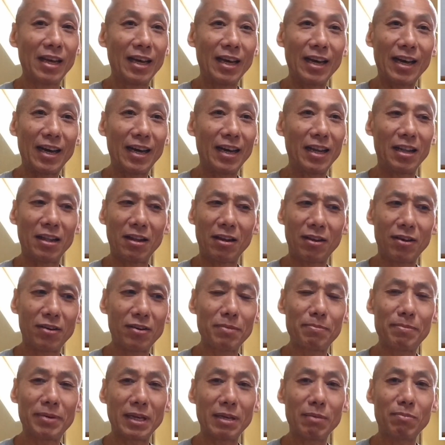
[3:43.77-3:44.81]
And a lot
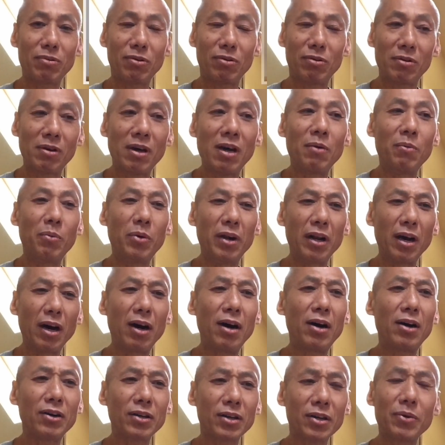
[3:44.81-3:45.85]
of people will
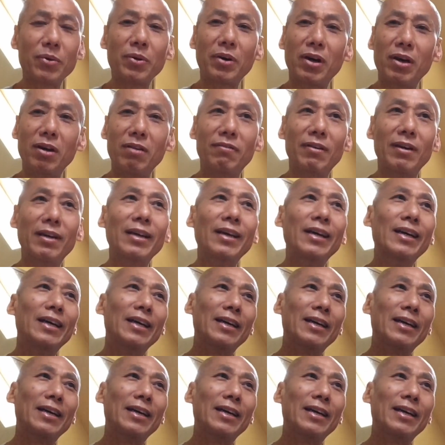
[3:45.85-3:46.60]
argue over,